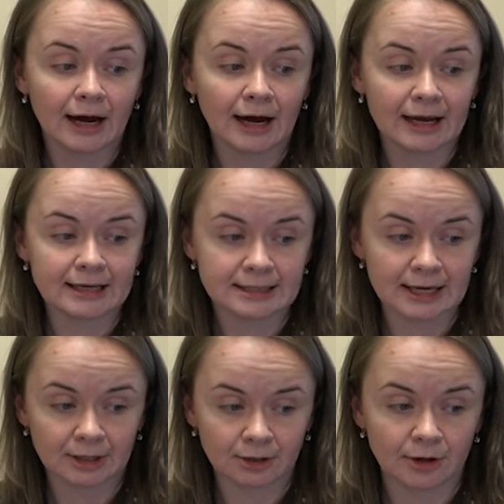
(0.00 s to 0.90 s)

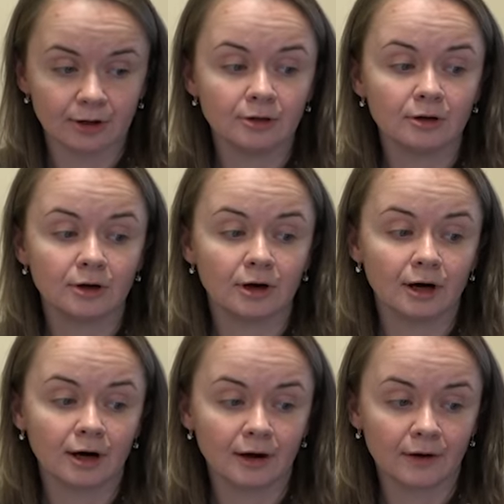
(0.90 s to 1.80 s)
sklearn
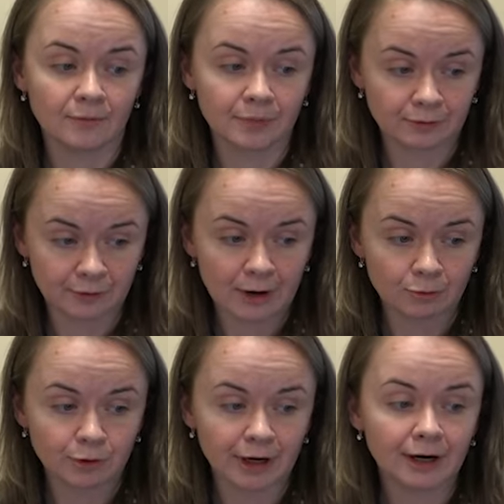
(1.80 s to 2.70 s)

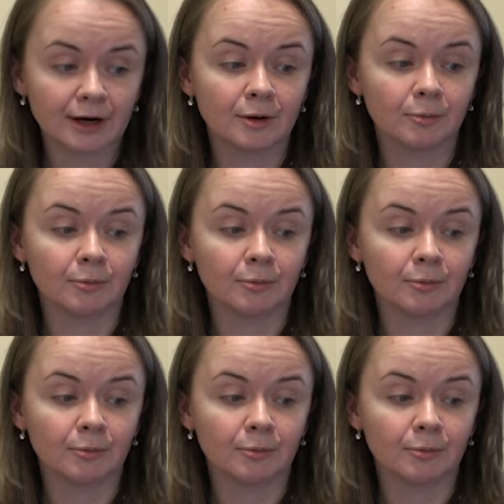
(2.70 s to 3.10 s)
framework.